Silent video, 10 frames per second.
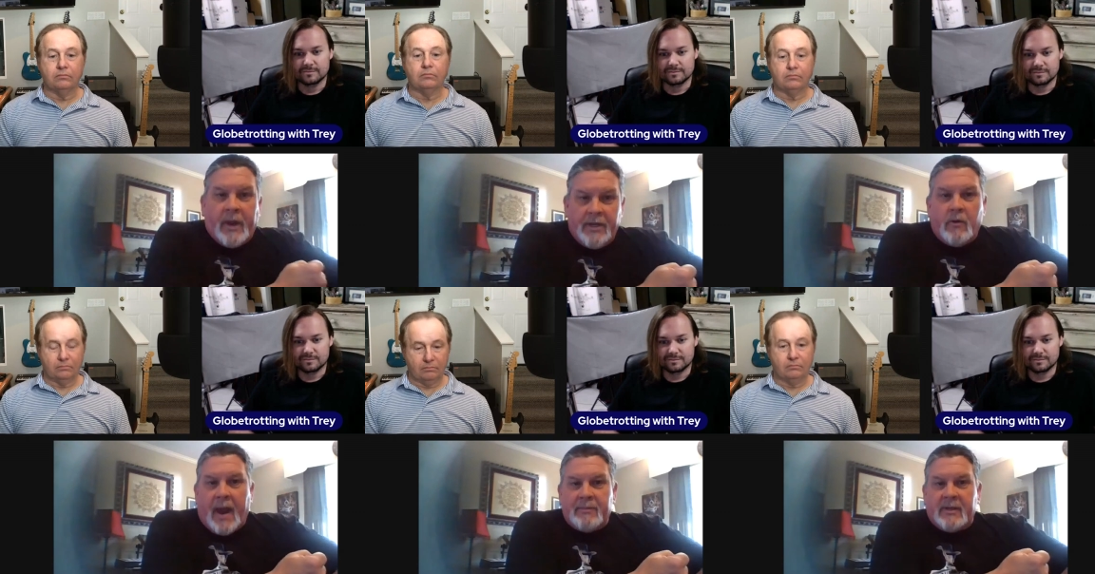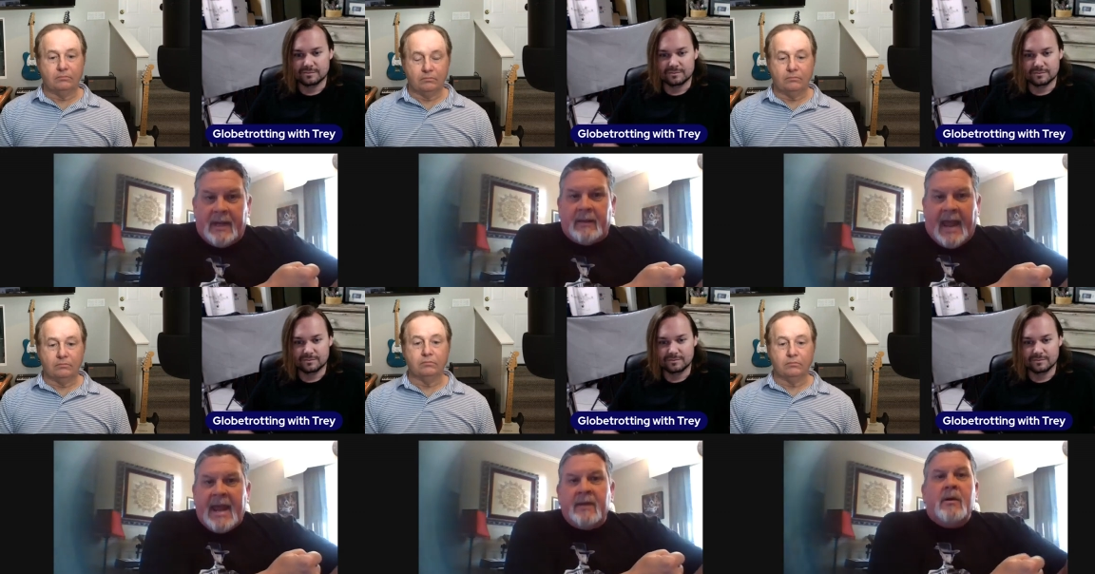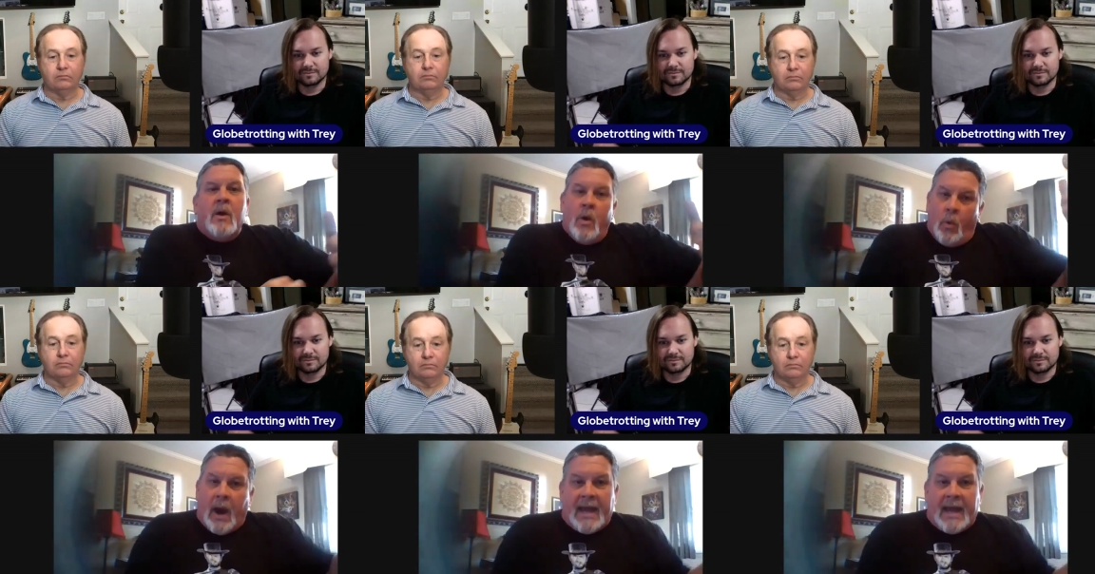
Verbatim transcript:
Speaker 1: four, and you grab the can while